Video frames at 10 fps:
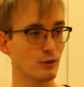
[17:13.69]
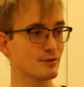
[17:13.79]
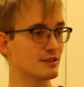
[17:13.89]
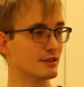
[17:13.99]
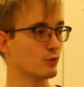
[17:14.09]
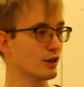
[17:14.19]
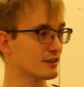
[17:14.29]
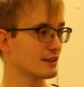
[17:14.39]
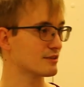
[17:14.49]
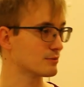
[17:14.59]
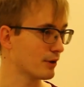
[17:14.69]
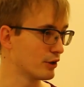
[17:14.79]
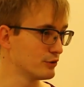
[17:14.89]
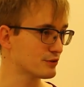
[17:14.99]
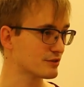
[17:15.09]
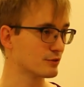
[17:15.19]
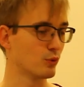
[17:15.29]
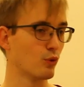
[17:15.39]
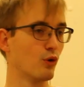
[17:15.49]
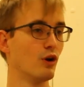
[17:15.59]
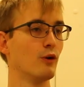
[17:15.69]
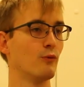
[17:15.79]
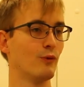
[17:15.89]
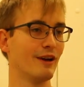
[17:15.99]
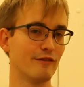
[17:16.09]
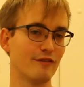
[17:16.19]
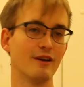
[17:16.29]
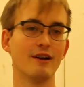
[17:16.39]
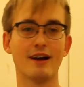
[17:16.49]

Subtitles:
Obviously, the working class opposes the war with